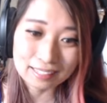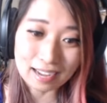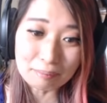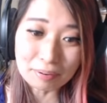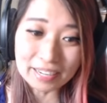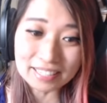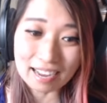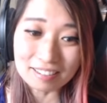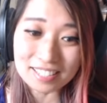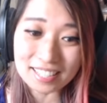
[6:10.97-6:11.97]
I'm already
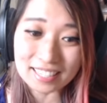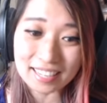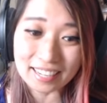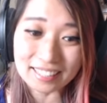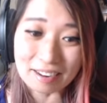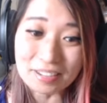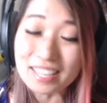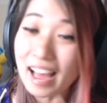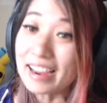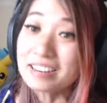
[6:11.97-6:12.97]
down to 6k diamonds.
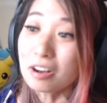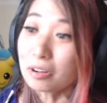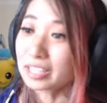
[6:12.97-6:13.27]
I know!